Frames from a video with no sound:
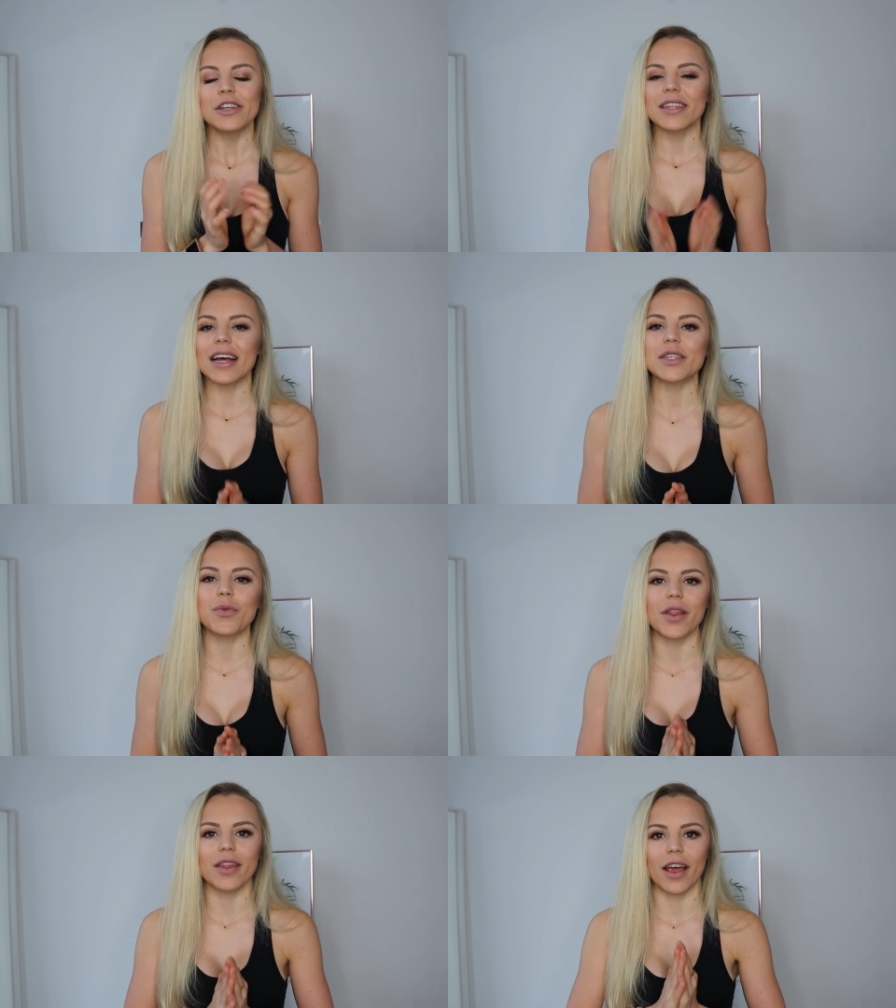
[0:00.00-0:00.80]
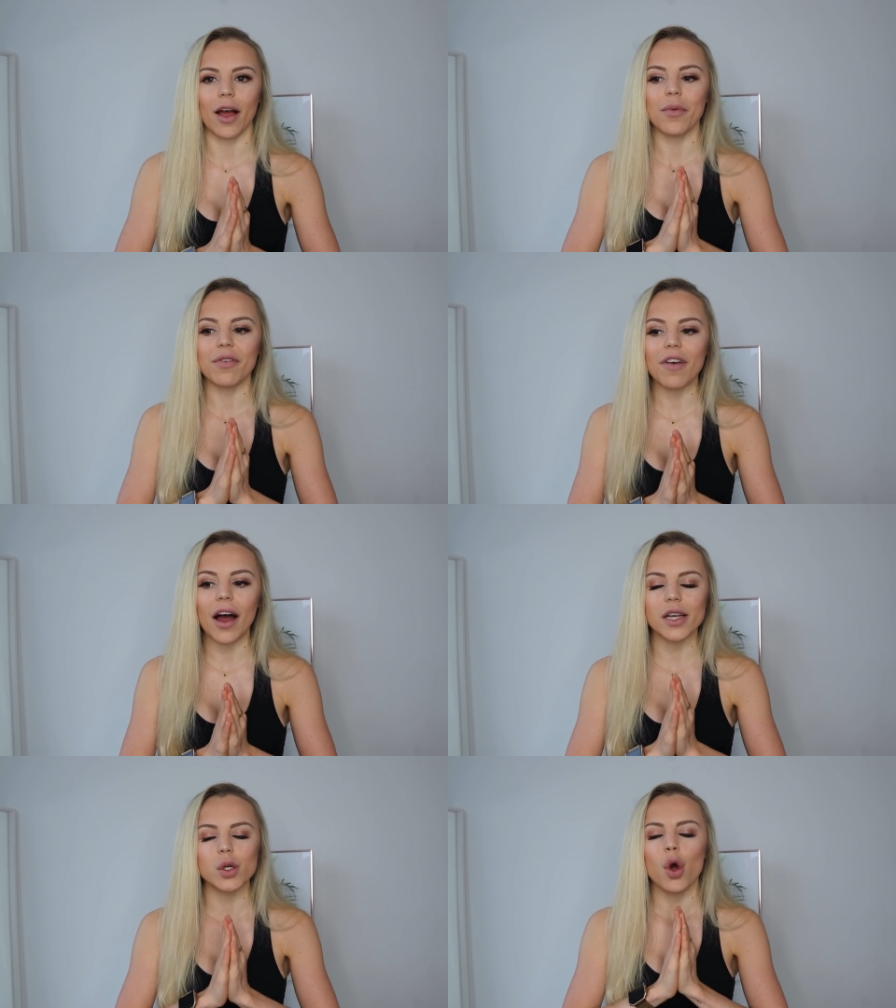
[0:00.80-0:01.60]
So that's one thing. I would
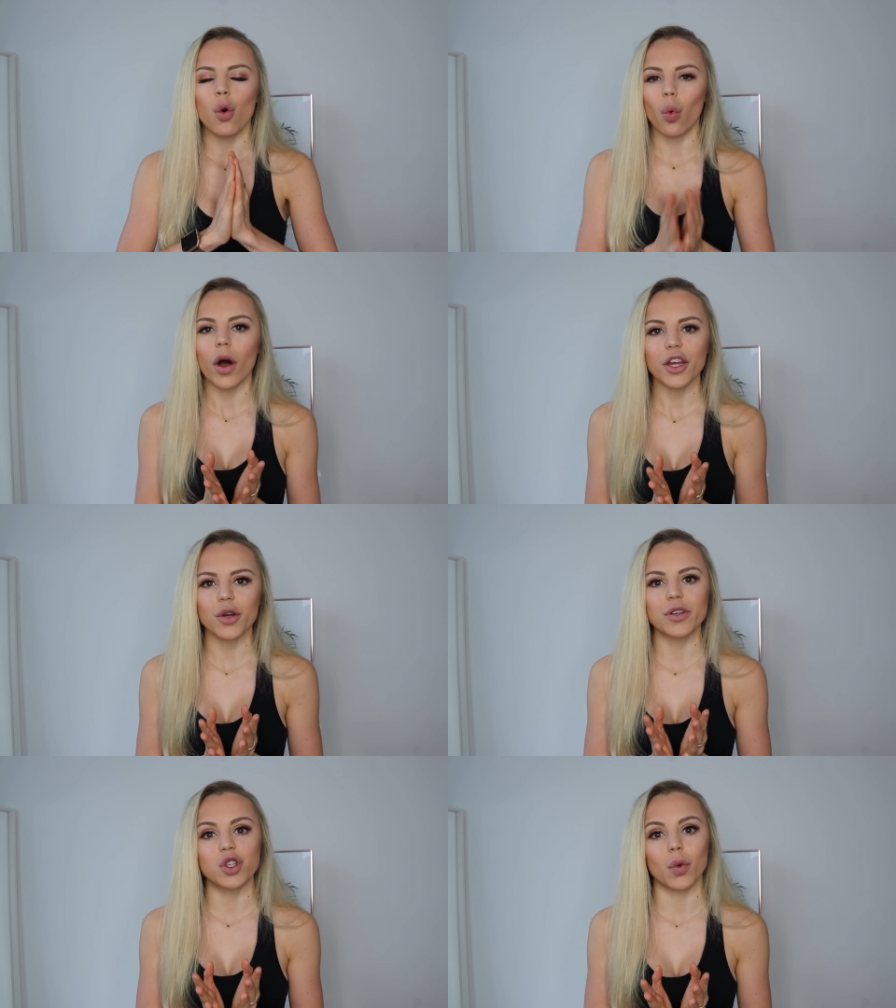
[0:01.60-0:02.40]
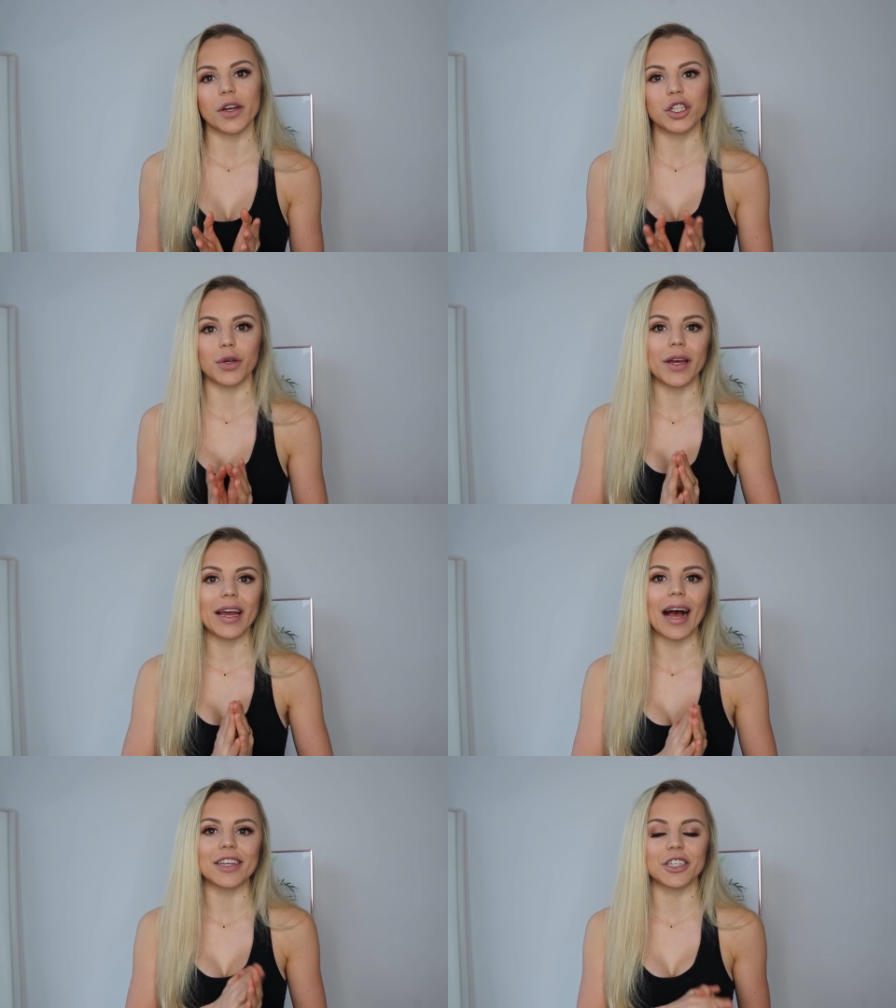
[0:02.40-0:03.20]
find what you enjoy
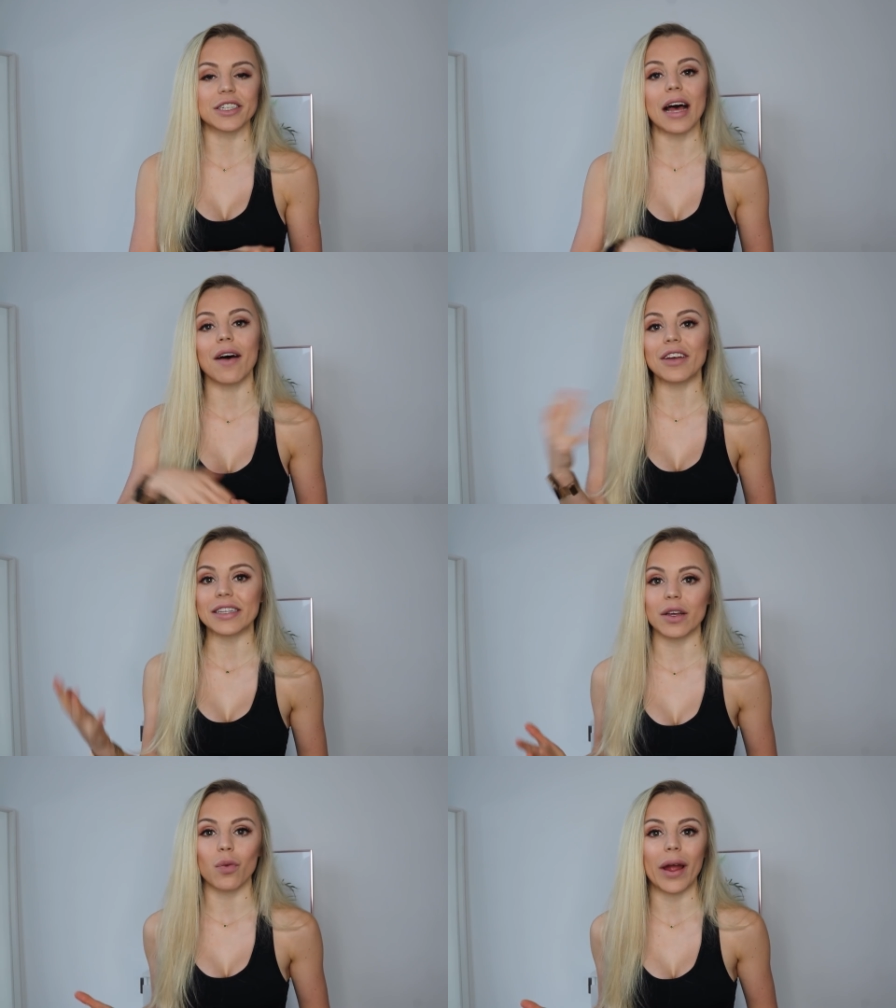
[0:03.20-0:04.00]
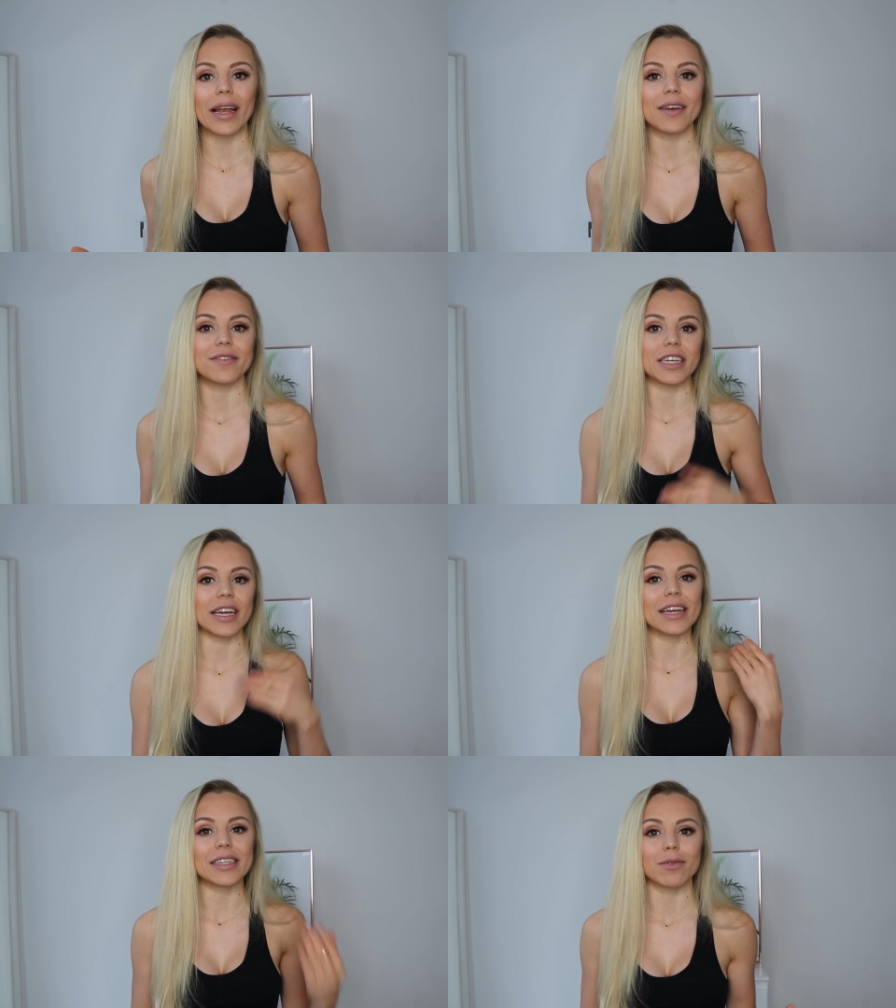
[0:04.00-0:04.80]
doing. Ask yourself, is it
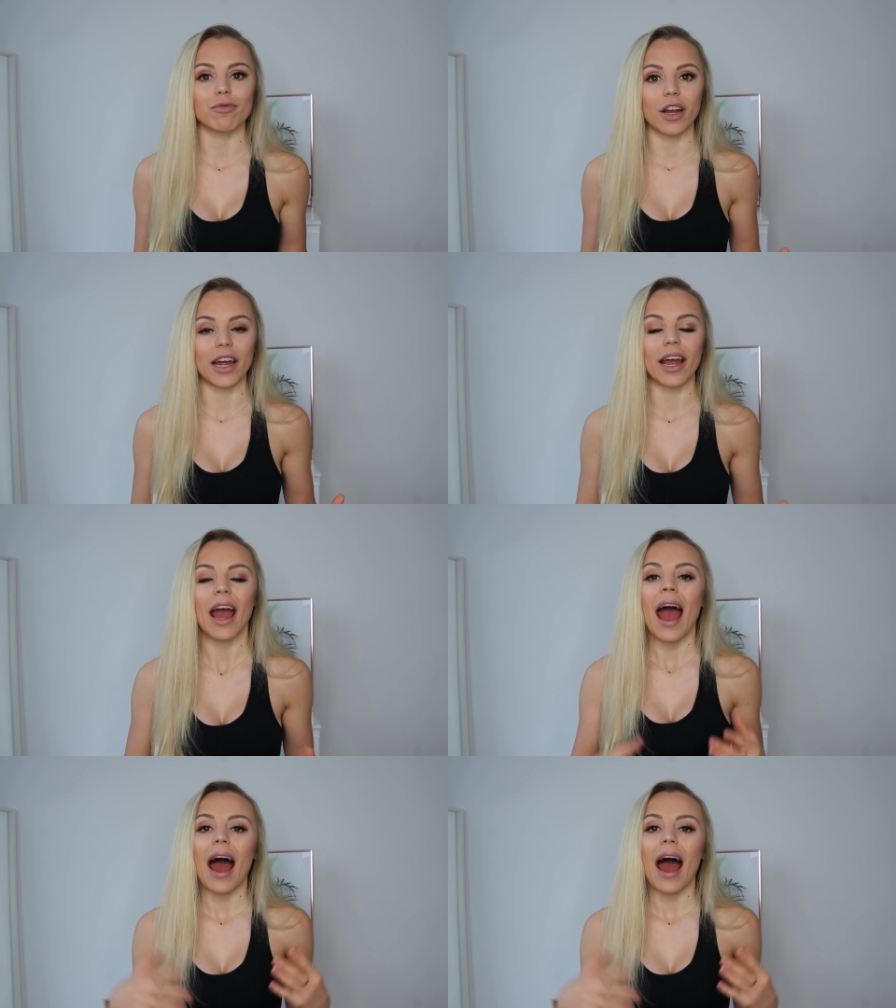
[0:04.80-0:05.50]
weightlifting? Is it running?